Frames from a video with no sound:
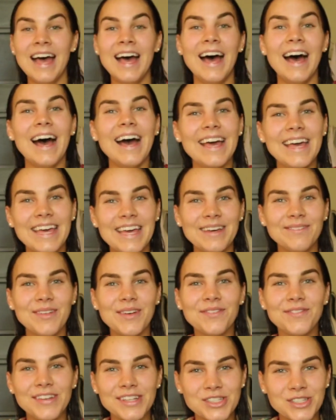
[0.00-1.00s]
I am
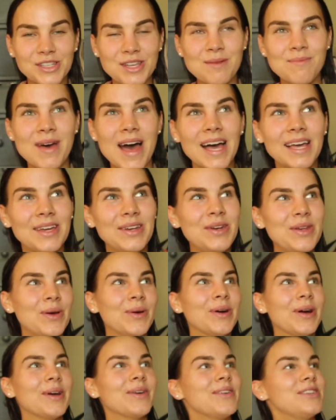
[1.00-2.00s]
officially back in New
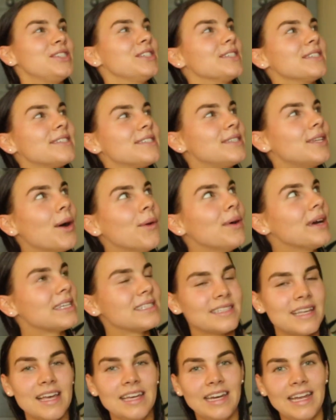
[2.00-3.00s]
York, which is so
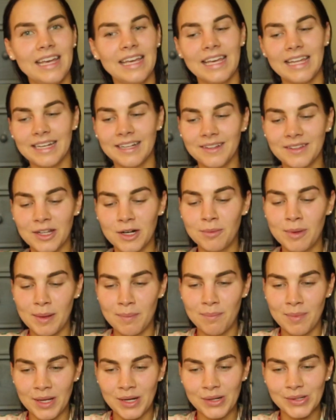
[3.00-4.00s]
exciting and a little
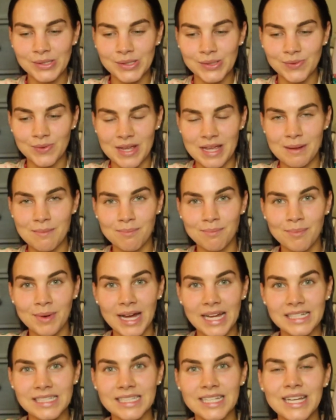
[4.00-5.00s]
bit bittersweet,
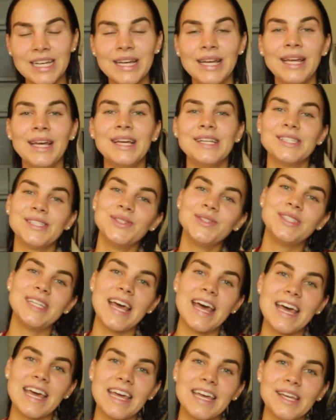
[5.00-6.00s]
but
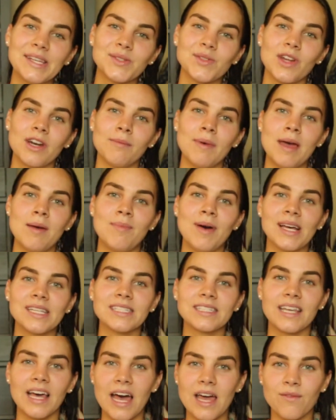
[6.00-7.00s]
today is one of my
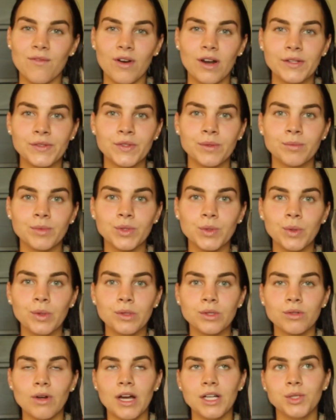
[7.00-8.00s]
best guy friends from
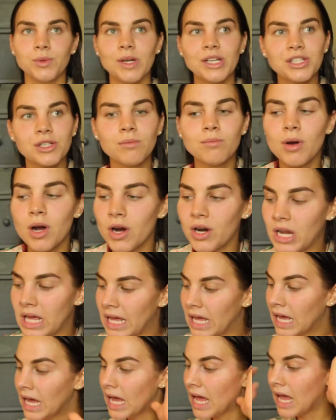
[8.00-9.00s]
school's graduation
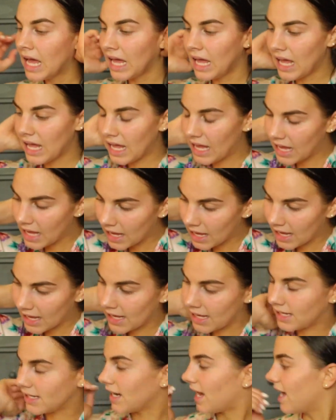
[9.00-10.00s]
party
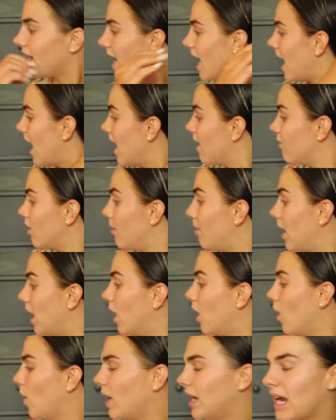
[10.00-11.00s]
and I have
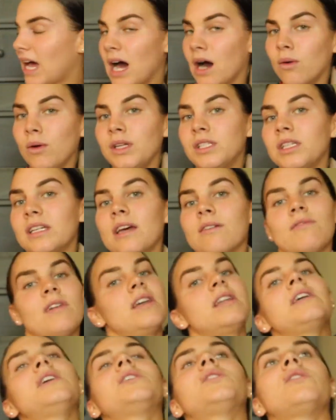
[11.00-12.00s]
about an hour to get
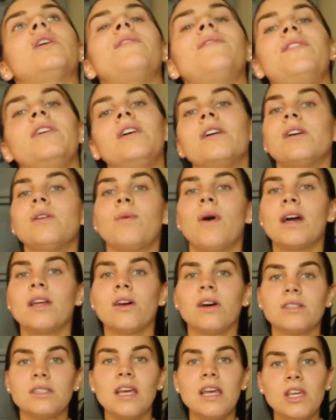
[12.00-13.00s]
ready, so I figured why
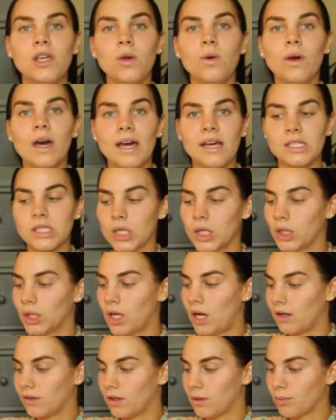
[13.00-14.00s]
not take you guys
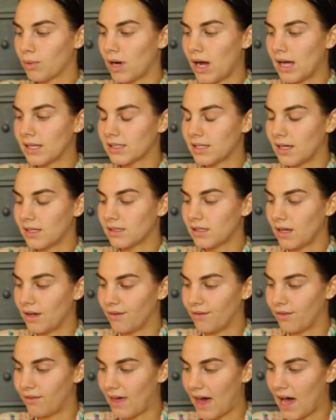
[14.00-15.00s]
along the process
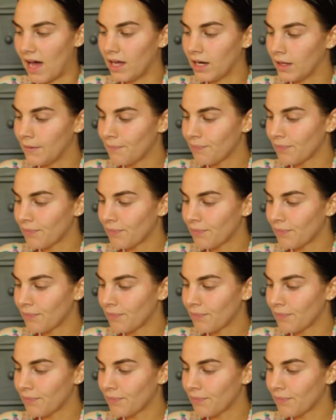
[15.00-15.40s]
of that